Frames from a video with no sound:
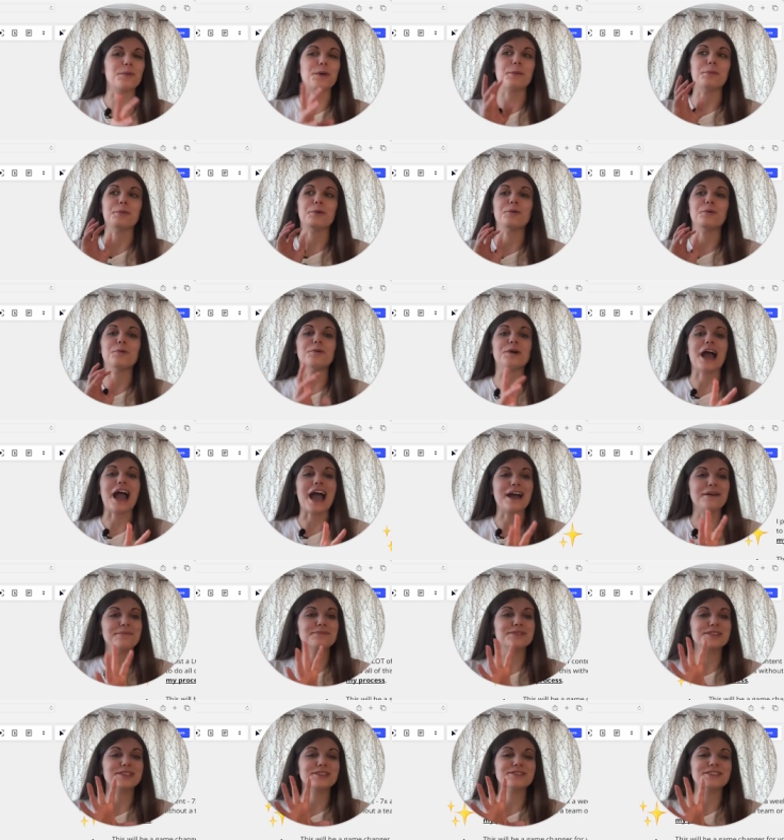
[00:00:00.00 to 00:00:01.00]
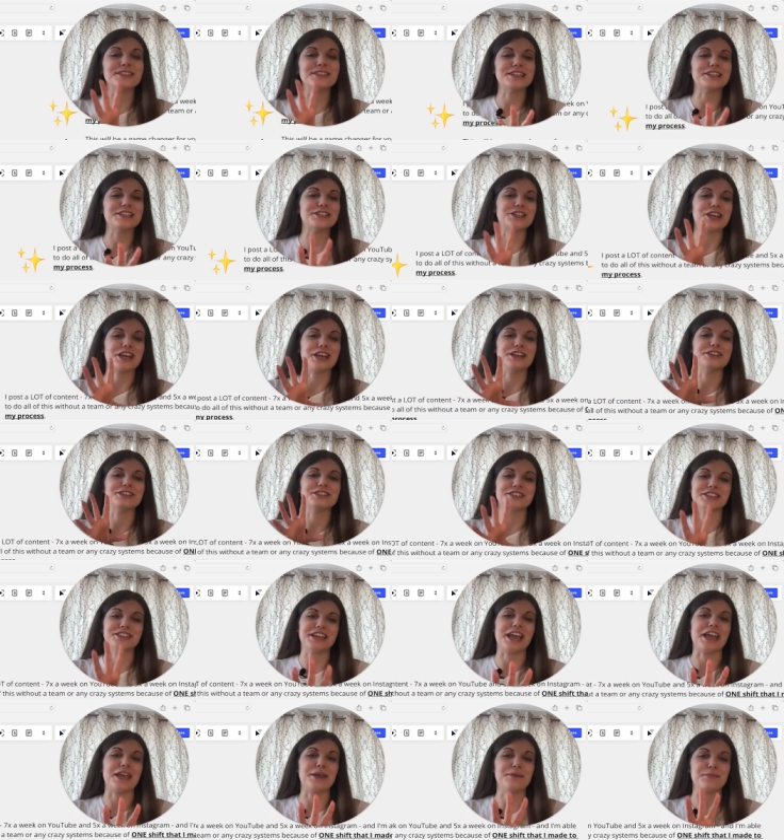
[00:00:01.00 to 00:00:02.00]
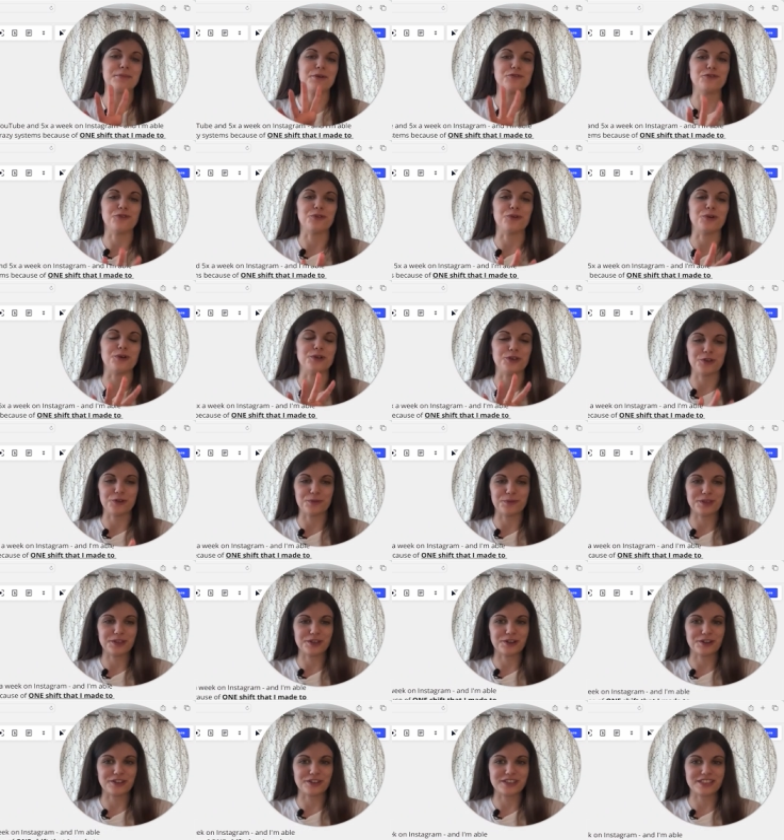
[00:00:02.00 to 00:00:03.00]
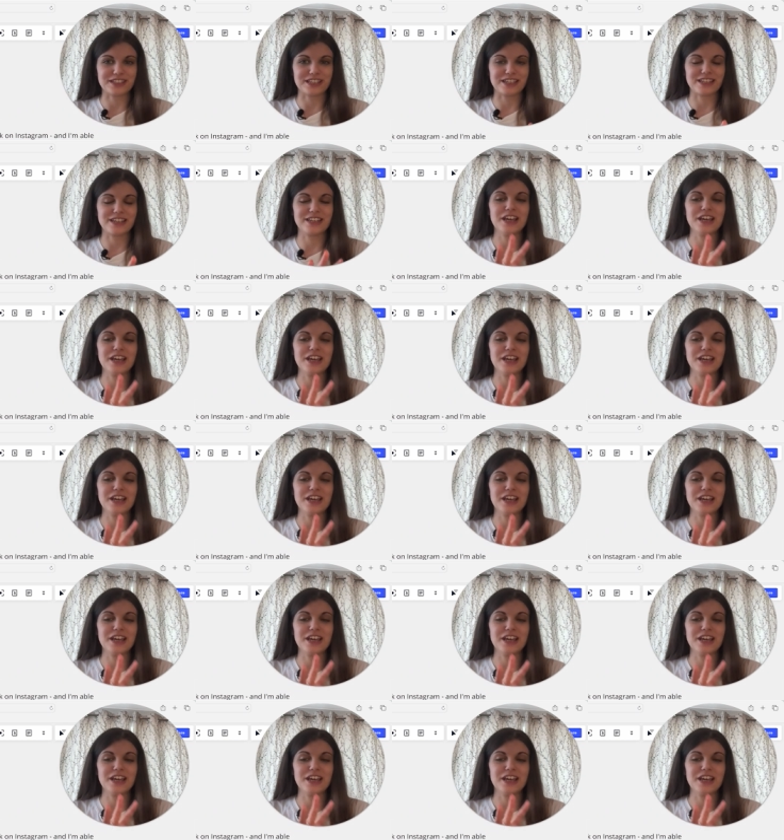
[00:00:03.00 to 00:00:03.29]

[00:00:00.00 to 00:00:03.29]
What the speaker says: but will absolutely change the game for you with content.